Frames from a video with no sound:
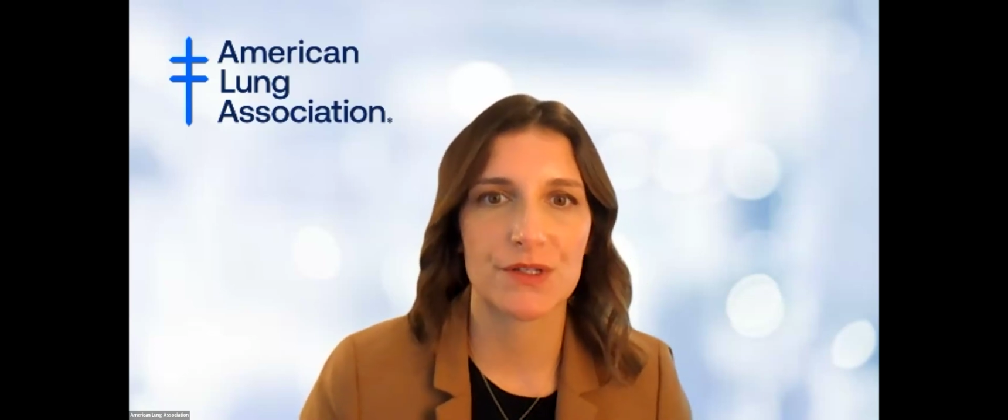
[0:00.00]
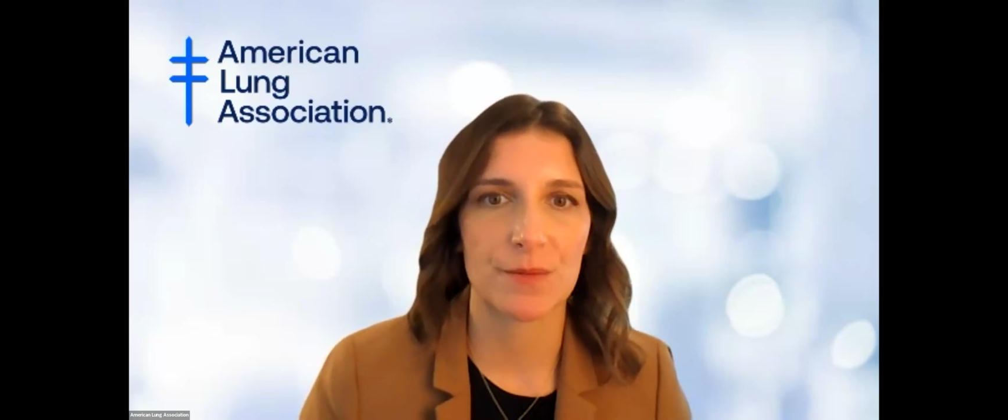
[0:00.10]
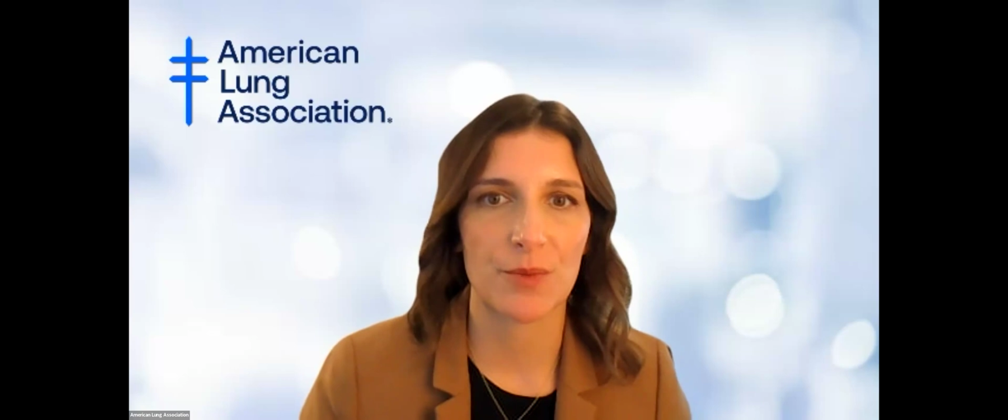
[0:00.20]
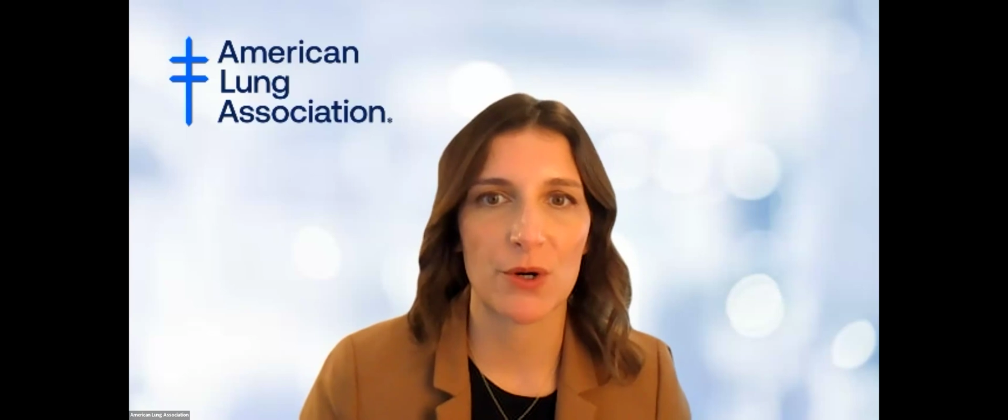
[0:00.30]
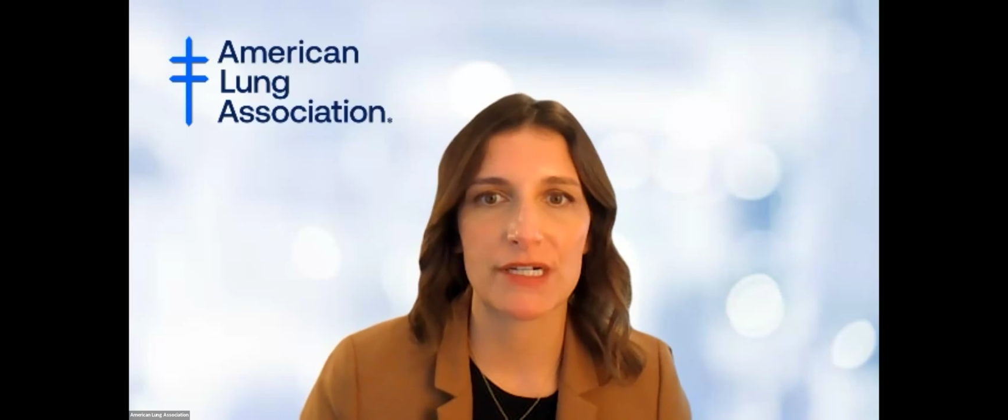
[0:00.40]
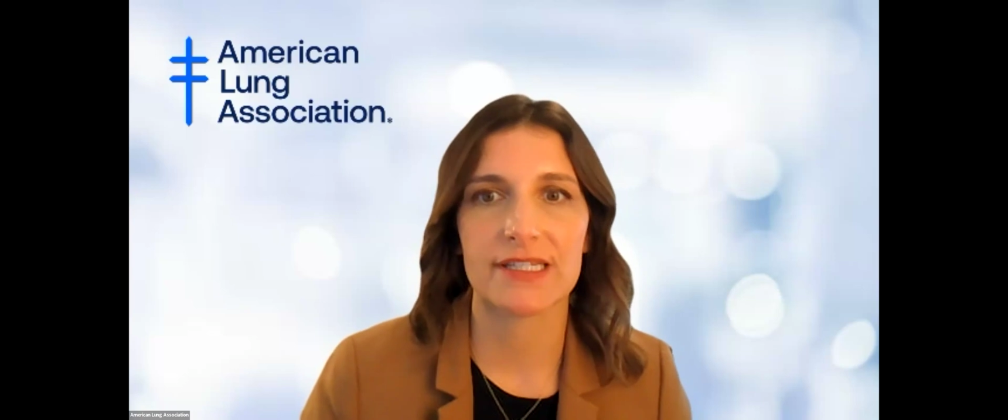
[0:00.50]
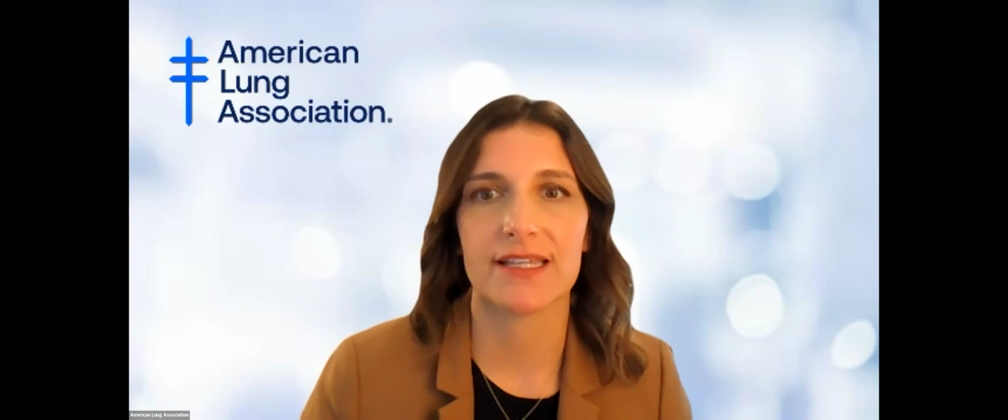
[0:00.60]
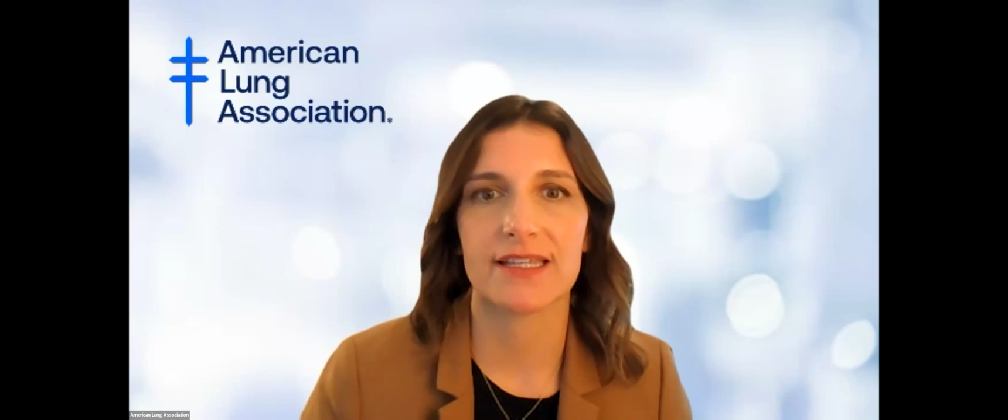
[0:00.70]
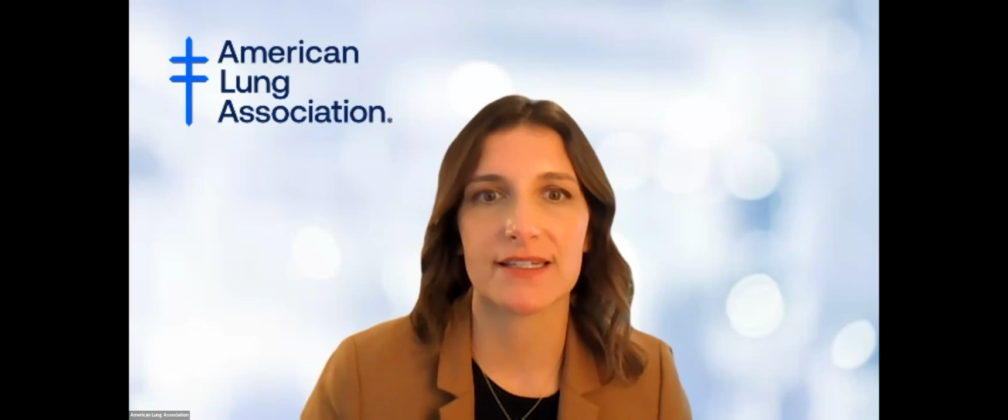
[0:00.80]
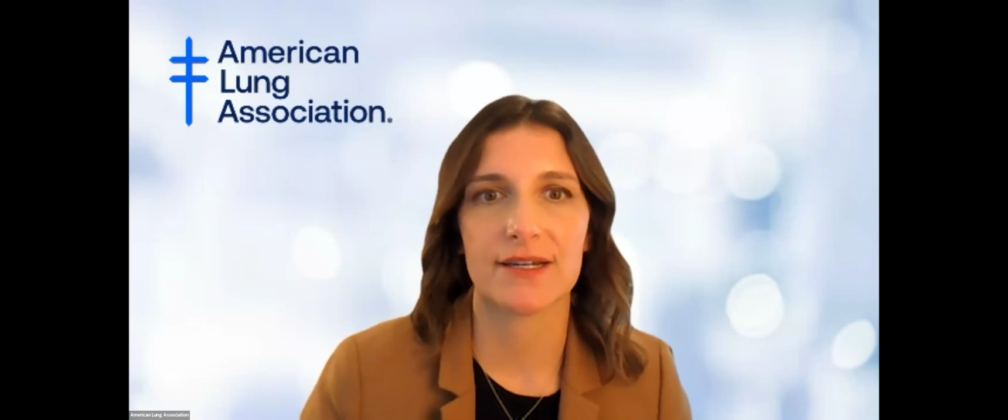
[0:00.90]
support
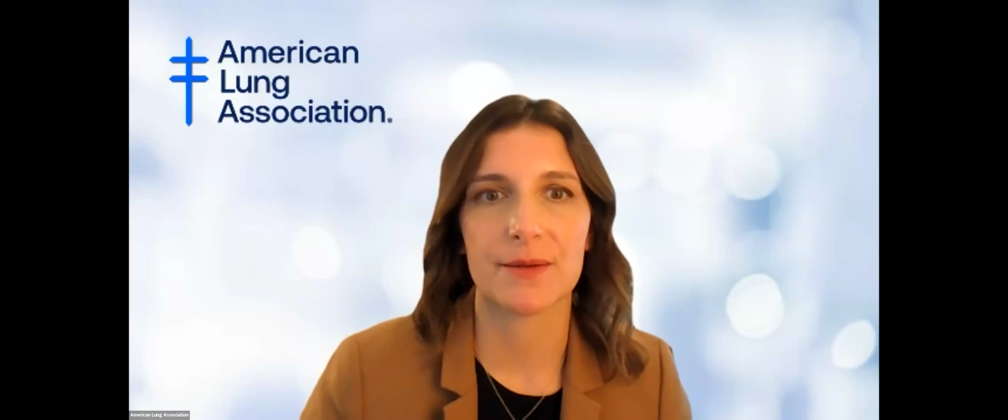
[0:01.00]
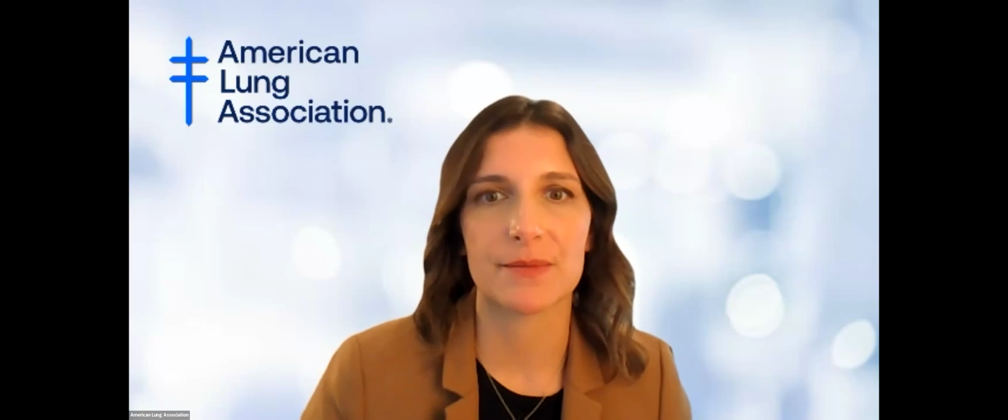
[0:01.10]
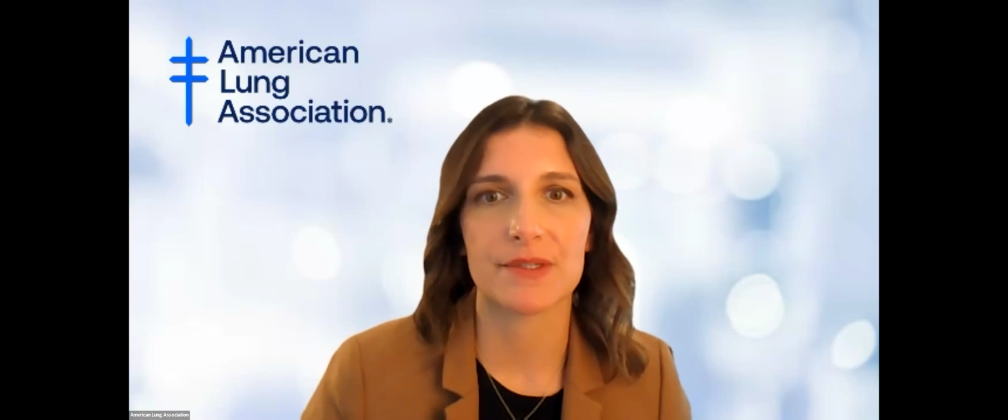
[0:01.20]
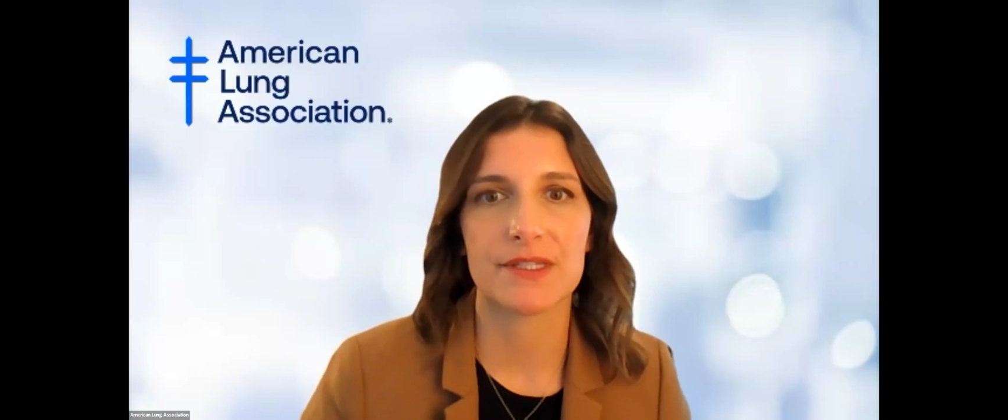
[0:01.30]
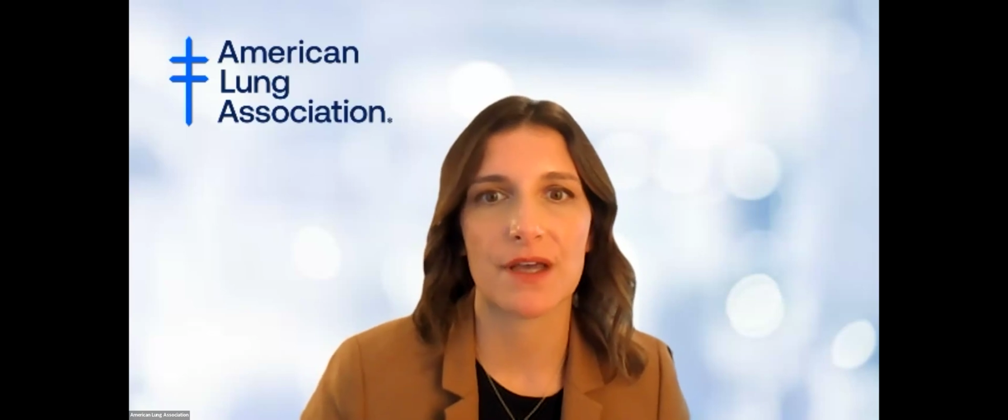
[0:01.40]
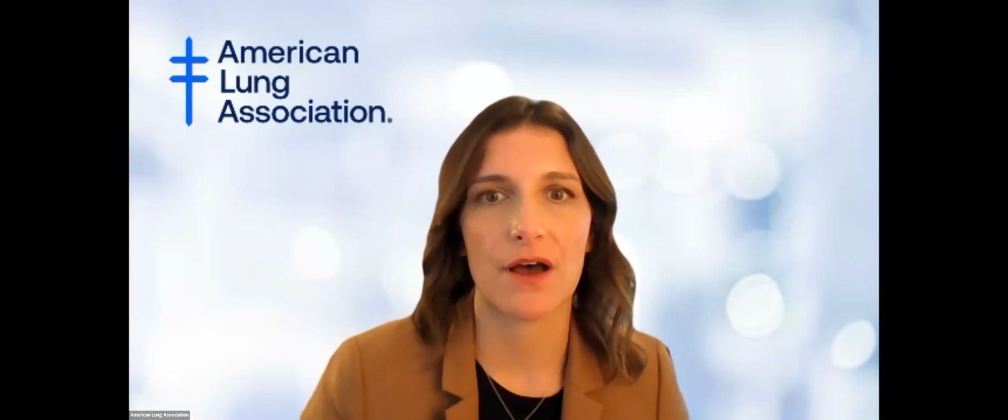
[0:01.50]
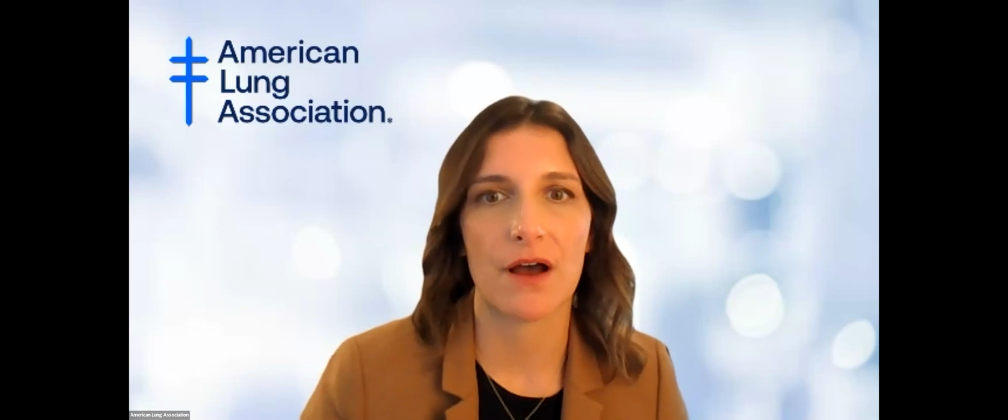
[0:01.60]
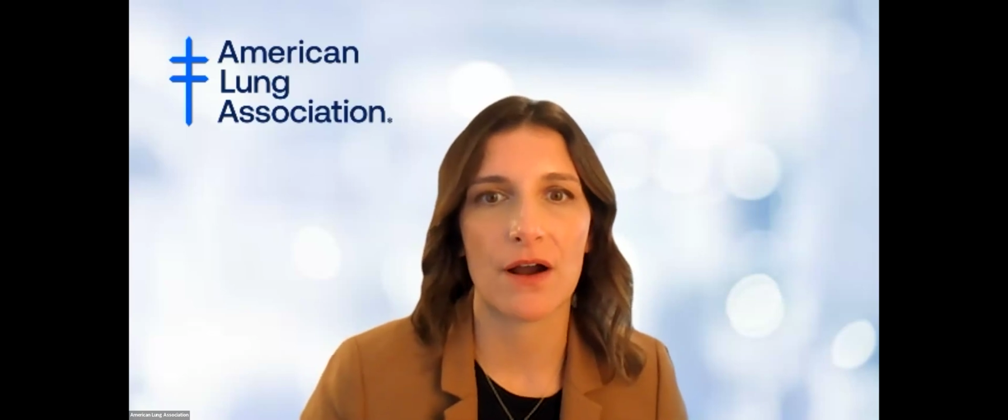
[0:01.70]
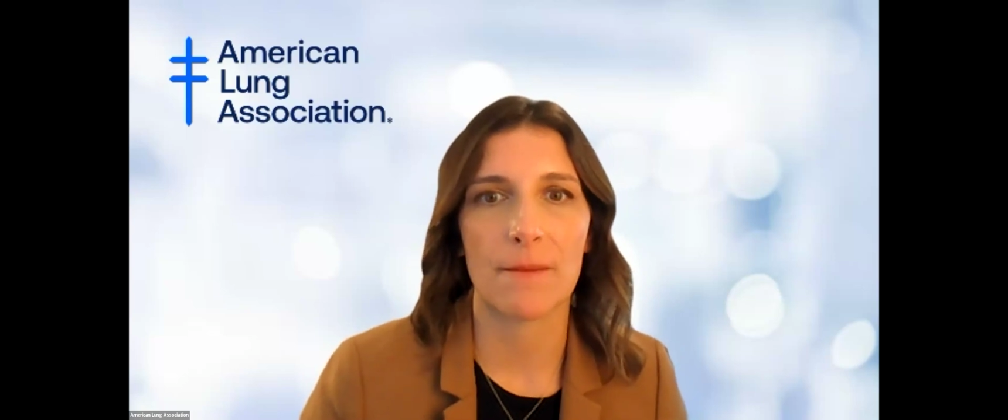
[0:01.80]
systems